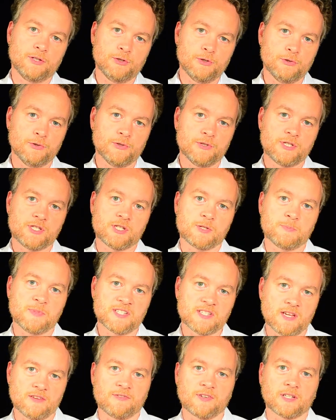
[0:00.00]
used
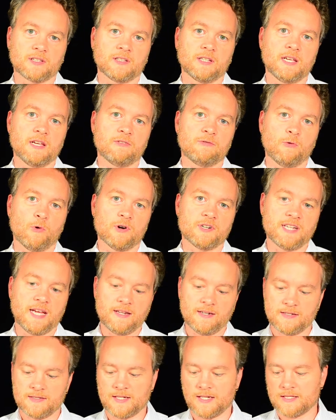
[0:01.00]
specifically for
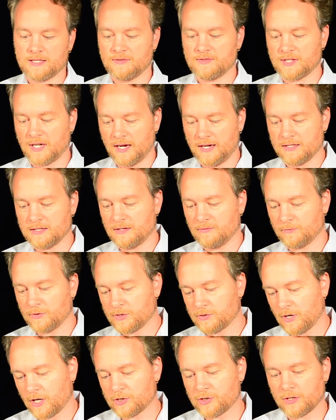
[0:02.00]
data-intensive science
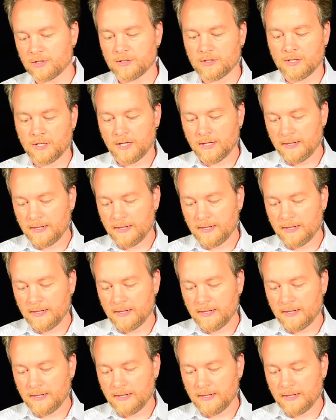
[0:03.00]
infrastructure.